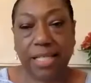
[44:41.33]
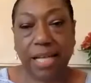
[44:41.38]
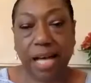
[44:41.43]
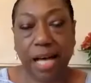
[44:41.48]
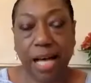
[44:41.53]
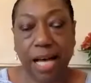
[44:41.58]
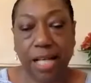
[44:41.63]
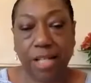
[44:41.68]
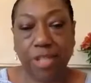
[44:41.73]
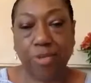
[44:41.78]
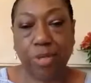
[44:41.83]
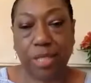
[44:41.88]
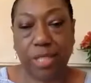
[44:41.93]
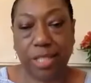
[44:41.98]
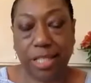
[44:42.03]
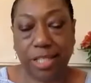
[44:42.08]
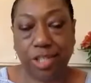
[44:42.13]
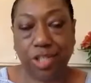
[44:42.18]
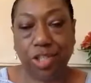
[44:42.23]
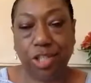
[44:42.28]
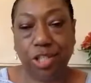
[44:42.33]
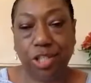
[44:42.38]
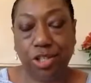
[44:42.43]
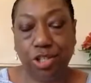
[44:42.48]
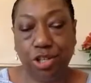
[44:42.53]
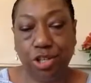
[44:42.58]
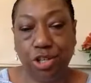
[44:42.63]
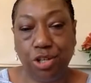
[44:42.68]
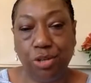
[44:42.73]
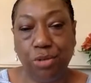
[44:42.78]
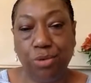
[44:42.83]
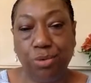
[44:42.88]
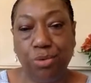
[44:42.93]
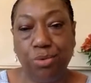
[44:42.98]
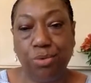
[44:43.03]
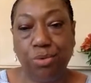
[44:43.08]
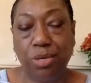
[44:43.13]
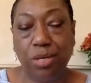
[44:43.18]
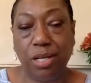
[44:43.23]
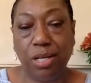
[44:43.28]
contradiction
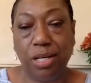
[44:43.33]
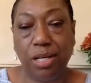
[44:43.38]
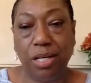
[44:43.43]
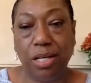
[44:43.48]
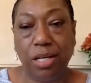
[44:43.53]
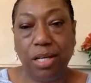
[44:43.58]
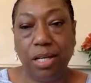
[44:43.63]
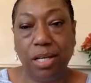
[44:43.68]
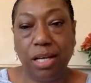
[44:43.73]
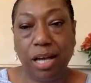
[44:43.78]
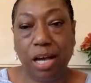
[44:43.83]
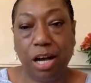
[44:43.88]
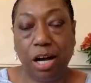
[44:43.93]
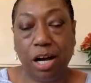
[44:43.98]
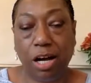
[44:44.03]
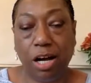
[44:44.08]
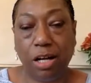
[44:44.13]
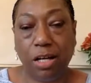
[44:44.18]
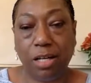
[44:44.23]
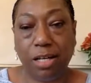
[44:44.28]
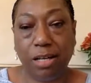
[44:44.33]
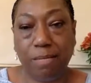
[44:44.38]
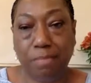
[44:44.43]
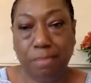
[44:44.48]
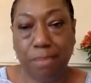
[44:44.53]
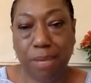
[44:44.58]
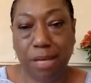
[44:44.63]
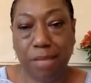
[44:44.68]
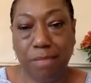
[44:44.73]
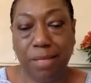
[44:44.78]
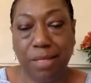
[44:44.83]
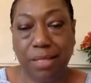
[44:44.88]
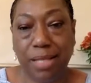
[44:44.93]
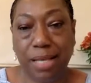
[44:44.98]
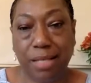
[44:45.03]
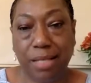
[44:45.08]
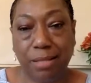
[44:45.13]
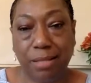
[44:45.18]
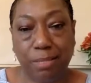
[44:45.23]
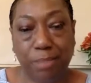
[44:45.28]
to our commitments
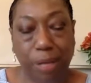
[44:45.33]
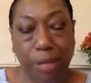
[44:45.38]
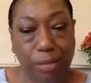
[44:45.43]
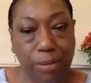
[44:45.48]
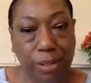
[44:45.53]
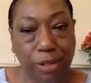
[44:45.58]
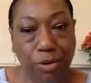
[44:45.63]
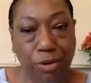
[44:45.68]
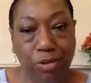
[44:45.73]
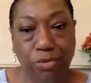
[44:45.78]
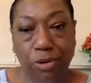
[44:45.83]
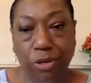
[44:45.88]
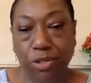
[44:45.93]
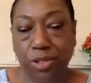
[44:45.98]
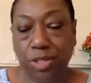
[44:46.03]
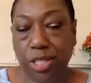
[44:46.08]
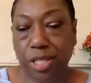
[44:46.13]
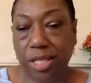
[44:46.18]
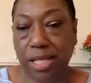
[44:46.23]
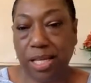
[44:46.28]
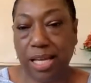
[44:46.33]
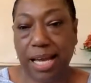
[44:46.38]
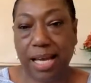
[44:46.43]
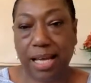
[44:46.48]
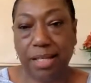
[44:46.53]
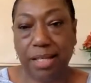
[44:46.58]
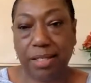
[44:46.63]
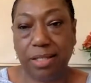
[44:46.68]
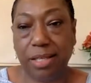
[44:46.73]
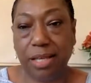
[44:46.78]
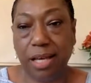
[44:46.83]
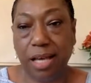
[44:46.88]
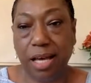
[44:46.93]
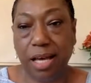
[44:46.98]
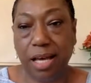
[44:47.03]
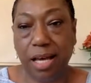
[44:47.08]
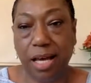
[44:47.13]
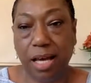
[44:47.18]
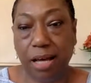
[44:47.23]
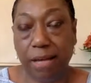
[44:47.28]
as a public university, as
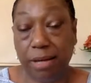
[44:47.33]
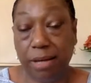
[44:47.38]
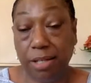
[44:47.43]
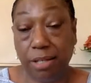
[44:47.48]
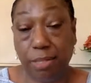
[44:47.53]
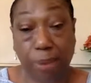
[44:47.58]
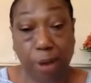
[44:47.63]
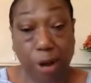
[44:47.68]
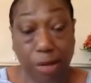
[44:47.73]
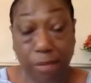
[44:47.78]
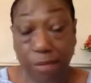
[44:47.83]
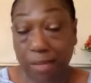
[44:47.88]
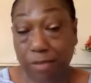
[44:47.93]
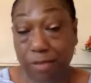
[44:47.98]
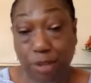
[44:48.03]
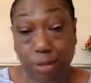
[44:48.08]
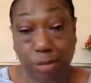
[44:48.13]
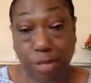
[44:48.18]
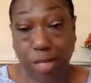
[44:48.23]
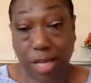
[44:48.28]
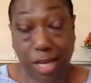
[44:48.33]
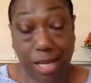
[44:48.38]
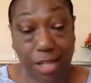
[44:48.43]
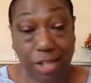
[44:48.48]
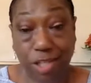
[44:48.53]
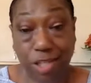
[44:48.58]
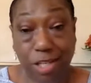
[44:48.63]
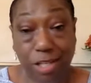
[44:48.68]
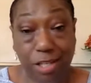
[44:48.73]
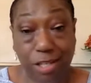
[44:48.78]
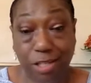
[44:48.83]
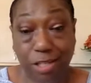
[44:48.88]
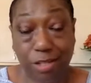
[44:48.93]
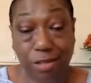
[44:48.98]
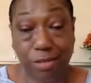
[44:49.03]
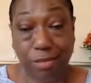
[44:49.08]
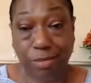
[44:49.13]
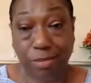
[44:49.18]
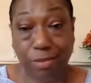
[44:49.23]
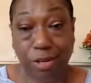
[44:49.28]
a department of communication is
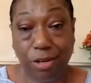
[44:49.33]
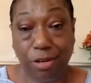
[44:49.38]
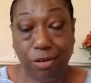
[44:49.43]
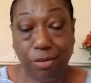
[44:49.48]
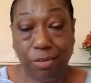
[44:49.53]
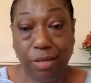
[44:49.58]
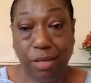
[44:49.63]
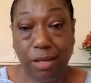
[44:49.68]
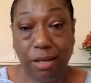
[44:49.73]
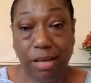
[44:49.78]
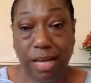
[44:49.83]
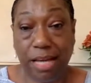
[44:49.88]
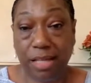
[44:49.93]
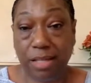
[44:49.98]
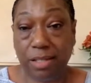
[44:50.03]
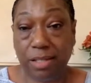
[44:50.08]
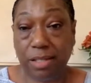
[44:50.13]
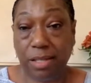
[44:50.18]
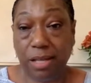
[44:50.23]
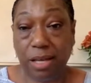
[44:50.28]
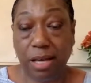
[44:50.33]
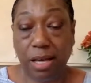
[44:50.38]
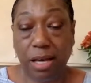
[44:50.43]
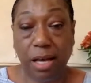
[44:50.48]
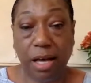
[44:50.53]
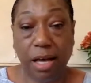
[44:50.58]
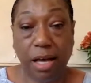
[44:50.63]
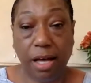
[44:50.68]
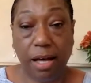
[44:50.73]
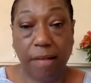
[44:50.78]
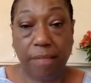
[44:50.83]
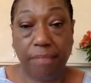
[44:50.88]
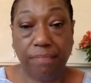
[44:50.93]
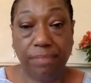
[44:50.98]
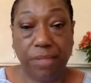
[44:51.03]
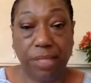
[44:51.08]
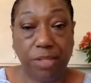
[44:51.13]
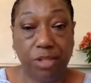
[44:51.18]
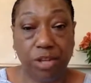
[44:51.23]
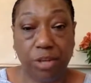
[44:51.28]
the, and as
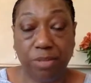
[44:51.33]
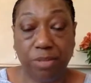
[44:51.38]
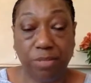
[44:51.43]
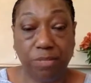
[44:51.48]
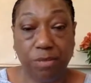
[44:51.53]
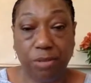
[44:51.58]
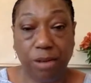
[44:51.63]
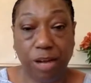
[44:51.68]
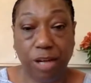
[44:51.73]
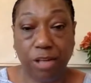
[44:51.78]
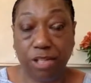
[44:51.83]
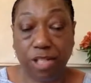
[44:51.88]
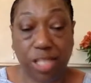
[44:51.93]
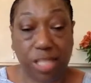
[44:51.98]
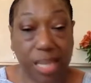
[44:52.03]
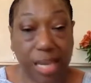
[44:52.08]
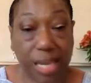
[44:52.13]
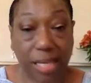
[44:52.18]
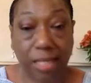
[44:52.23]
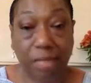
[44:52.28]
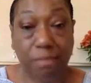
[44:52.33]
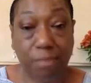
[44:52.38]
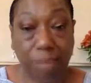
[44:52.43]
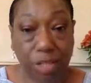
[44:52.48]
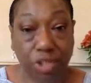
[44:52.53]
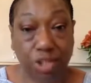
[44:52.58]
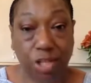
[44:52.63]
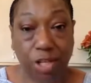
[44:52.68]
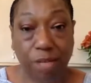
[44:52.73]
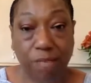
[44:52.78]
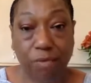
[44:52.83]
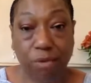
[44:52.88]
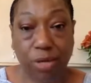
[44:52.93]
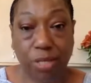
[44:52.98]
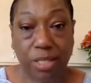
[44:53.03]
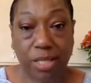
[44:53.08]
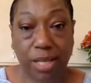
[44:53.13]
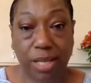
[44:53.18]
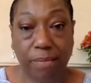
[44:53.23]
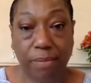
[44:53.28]
in terms of our stated mission, for
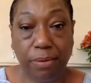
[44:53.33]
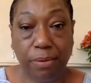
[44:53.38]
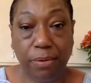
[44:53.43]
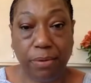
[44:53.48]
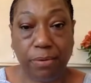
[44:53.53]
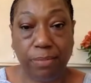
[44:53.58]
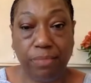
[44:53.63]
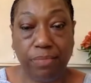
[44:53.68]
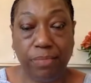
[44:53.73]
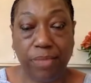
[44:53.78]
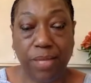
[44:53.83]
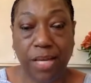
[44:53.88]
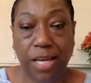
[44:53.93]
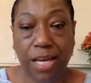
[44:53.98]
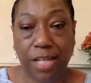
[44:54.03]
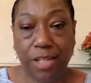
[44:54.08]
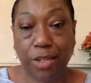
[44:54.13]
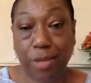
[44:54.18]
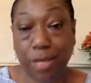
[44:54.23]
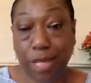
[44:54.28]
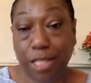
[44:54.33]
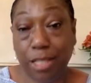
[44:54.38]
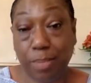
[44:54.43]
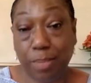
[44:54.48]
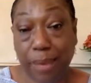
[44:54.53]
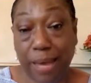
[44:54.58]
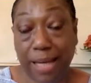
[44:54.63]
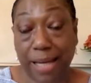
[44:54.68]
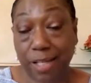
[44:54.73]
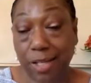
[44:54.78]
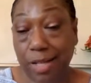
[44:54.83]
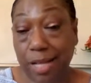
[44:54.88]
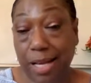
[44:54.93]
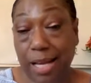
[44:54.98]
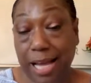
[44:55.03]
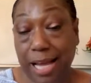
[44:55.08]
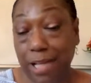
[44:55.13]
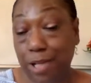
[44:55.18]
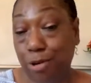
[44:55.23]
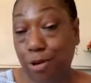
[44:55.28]
example. And so it gets back to that
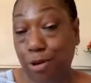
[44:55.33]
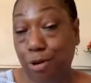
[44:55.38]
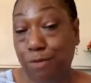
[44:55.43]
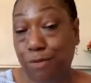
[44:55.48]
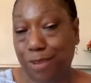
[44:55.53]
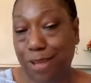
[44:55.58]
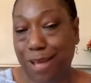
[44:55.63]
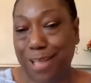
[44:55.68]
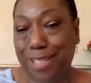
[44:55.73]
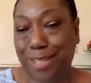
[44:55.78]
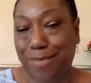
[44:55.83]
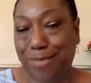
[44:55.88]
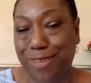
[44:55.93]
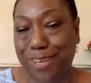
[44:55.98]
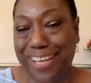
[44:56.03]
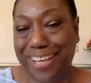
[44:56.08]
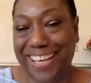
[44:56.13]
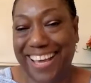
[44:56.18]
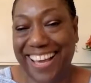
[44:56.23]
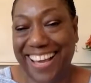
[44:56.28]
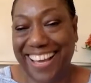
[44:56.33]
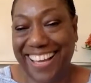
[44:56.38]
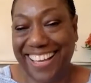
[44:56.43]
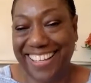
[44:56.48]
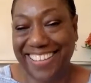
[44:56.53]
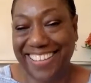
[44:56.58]
8-year-old philosophy again,